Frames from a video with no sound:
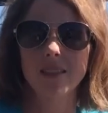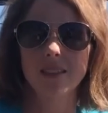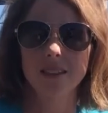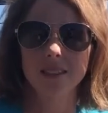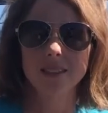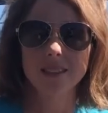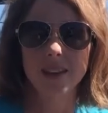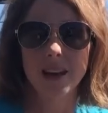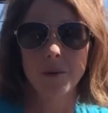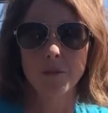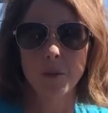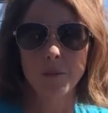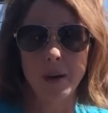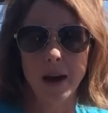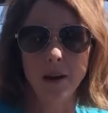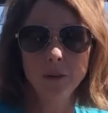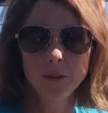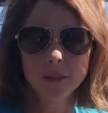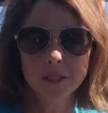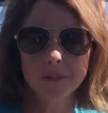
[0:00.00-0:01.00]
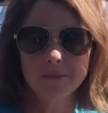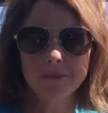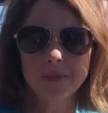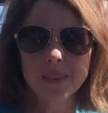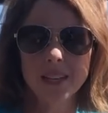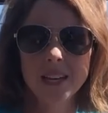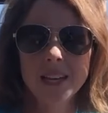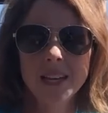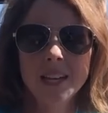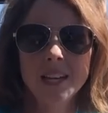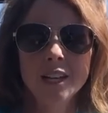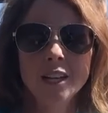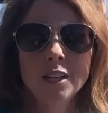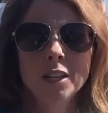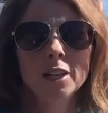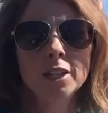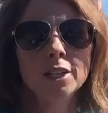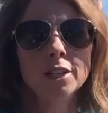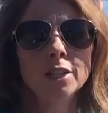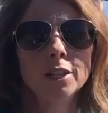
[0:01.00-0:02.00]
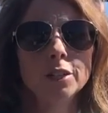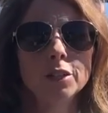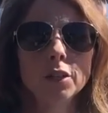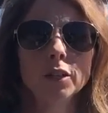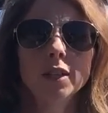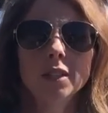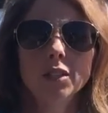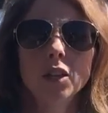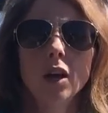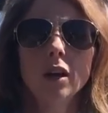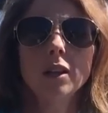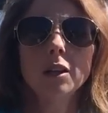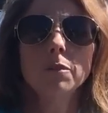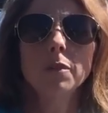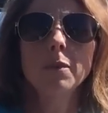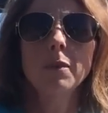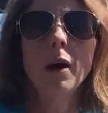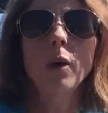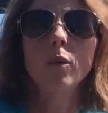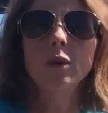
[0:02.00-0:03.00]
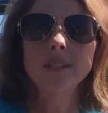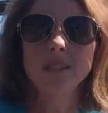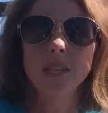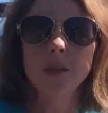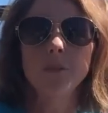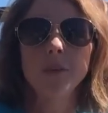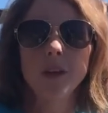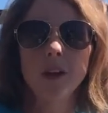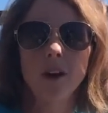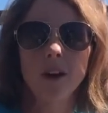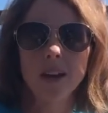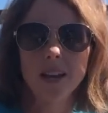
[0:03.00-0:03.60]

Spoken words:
this come about. So let's talk a little bit about what CPR